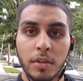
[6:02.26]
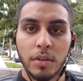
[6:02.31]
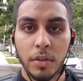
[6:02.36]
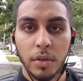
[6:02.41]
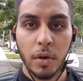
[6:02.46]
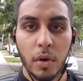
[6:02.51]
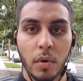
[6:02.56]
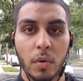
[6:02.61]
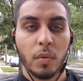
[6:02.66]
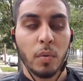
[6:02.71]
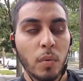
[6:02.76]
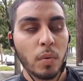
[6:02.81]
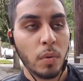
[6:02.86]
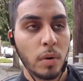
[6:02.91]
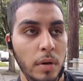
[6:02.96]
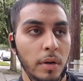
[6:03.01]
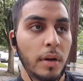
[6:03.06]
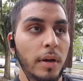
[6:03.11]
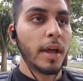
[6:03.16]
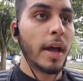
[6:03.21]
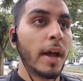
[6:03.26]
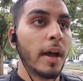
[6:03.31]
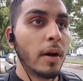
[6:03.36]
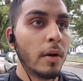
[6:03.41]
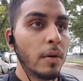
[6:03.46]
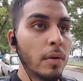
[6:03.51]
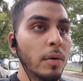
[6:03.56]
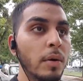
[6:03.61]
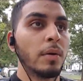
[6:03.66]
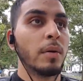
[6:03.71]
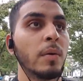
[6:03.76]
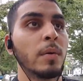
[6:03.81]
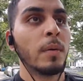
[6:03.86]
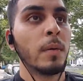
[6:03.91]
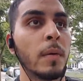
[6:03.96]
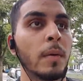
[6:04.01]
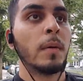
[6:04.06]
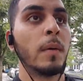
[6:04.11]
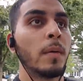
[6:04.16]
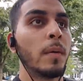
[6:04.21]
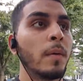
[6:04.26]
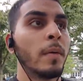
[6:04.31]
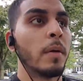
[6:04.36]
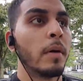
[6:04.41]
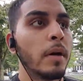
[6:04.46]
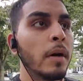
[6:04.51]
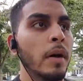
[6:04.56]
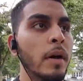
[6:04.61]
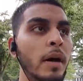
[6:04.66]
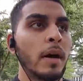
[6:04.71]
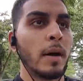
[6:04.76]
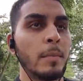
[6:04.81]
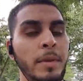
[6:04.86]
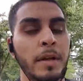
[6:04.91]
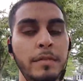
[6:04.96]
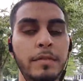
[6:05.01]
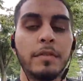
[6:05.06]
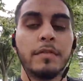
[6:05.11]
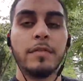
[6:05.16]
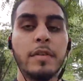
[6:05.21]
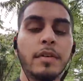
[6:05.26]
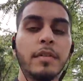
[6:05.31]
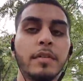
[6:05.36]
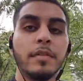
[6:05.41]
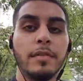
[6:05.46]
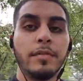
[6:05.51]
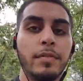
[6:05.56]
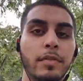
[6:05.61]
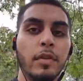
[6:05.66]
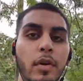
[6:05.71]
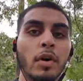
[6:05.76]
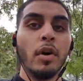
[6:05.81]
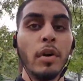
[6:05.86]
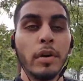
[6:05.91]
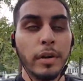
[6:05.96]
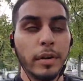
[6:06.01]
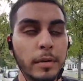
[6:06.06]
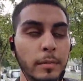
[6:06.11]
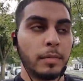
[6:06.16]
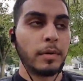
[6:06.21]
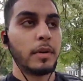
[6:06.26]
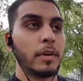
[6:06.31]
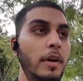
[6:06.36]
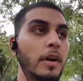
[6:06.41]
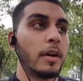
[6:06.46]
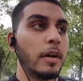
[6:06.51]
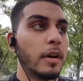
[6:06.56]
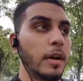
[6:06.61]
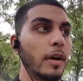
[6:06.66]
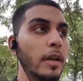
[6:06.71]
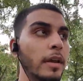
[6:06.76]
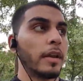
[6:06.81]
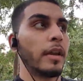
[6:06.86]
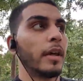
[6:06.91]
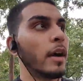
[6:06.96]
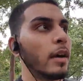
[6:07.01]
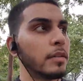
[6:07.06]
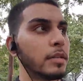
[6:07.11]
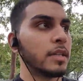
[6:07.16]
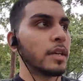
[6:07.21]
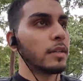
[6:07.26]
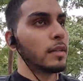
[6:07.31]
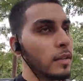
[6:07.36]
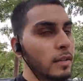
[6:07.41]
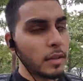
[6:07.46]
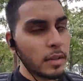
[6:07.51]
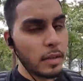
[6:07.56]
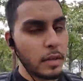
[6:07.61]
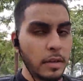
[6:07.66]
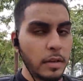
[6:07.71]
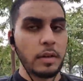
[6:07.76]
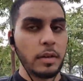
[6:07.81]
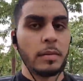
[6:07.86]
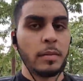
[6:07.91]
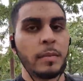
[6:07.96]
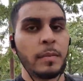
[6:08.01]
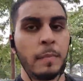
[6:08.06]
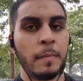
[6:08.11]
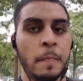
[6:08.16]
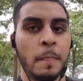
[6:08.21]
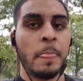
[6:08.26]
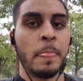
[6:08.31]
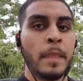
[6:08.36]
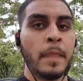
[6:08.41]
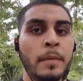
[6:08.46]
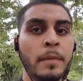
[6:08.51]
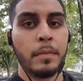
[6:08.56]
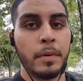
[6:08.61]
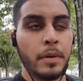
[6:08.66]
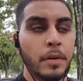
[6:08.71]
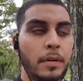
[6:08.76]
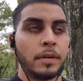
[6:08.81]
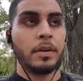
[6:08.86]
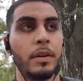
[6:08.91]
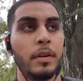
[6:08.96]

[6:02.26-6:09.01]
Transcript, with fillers: Yo, now I'm not even vlogging, but now technically I am. But